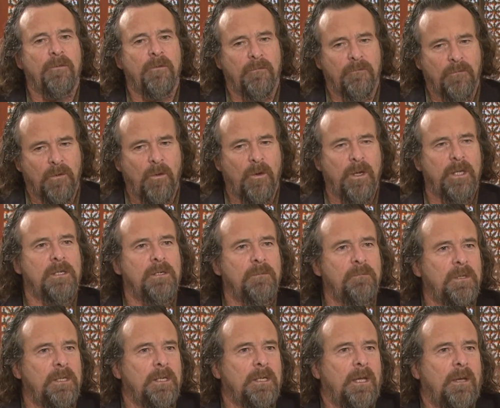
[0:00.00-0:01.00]
of going to
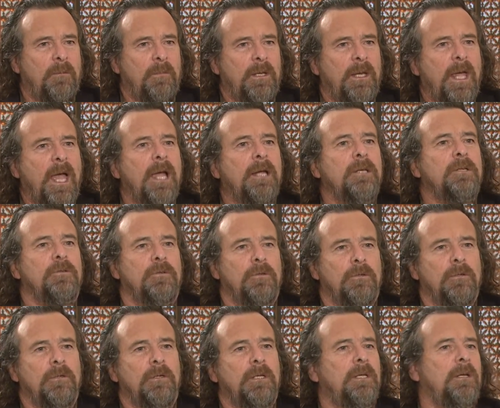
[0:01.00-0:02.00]
become an
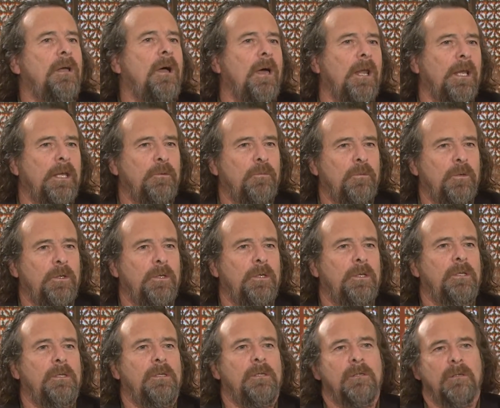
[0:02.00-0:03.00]
actor in
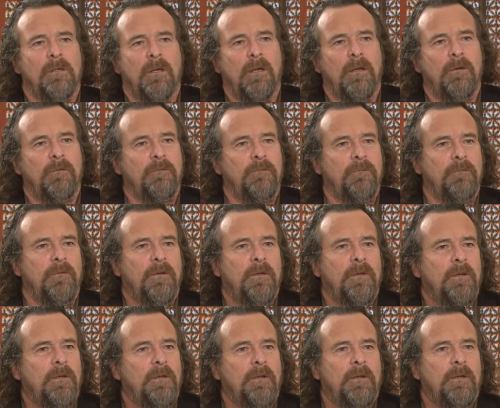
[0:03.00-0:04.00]
Hollywood,
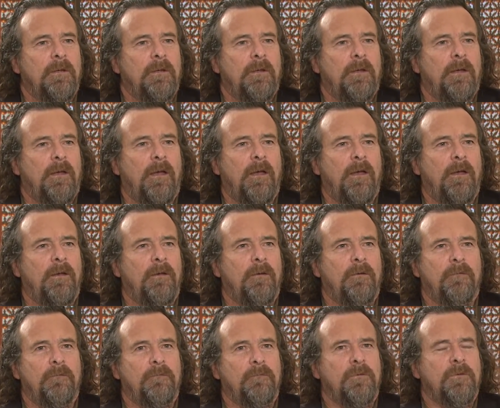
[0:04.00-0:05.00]

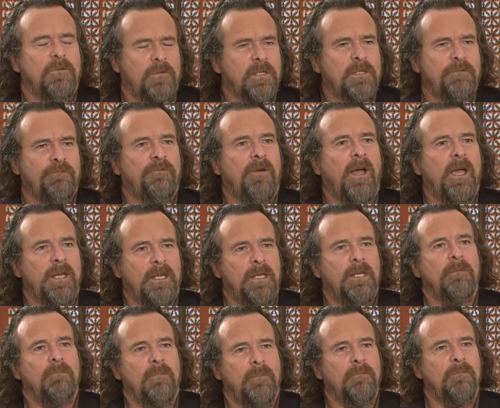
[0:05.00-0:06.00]
of just
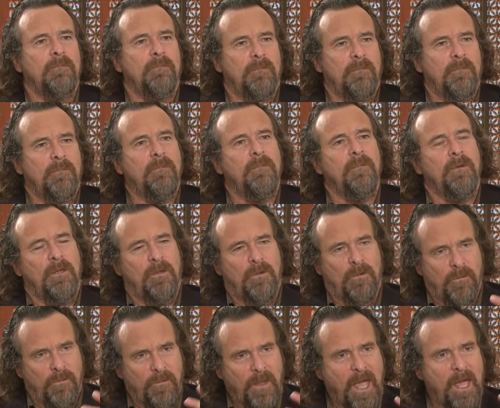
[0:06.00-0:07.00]
finding, you know,
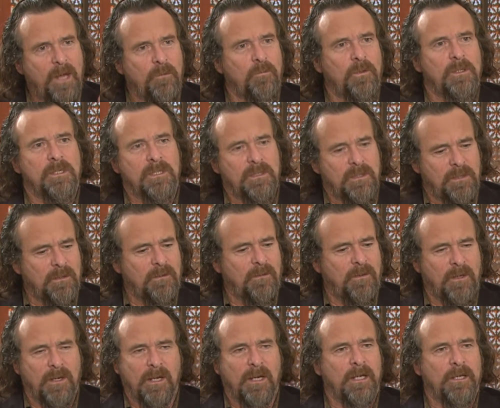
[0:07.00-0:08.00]
that was the
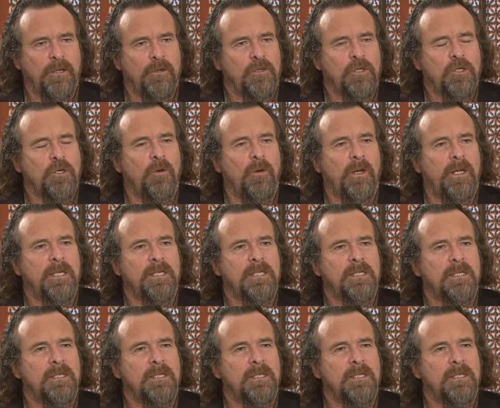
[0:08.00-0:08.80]
clear choice.